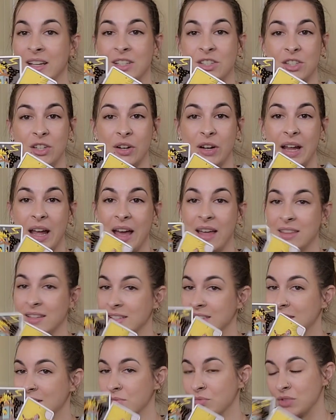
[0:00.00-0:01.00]
So yeah,
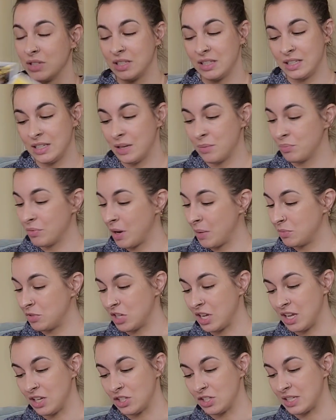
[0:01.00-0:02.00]
there's some really abrupt
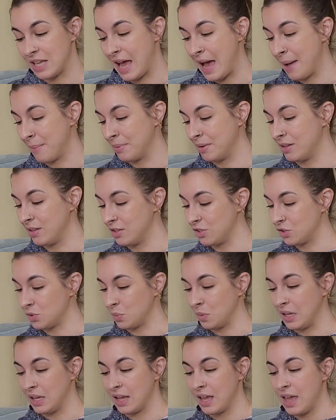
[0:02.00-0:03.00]
changes happening
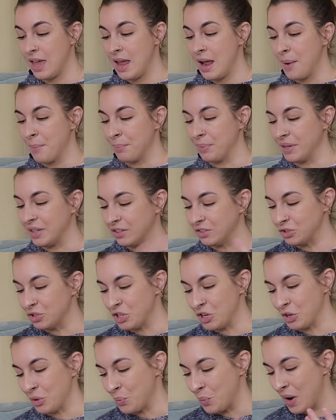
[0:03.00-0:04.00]
this week, but
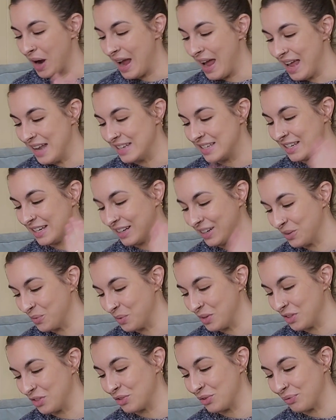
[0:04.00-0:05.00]
look, we're ending
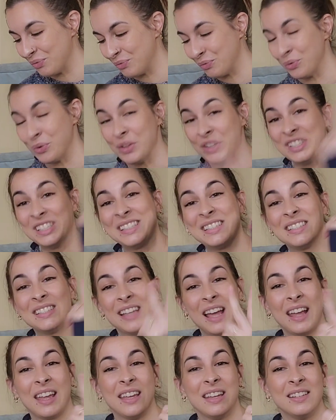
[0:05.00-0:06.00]
with the Fool.
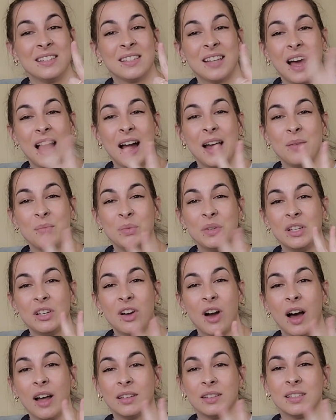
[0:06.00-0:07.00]
Second time we
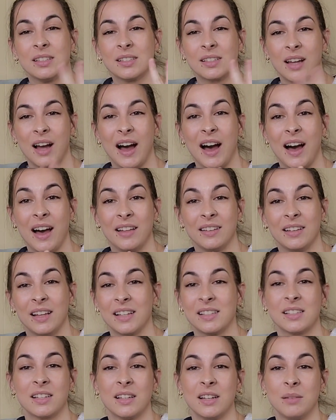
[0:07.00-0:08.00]
got this card.
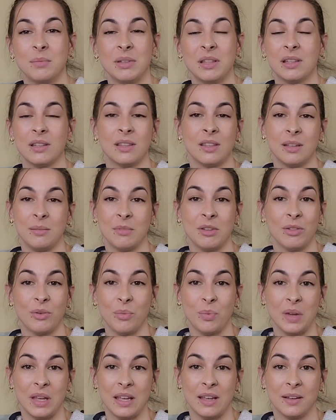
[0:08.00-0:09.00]
That's going to be the theme of the
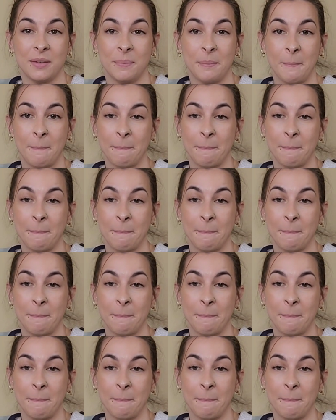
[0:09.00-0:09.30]
week,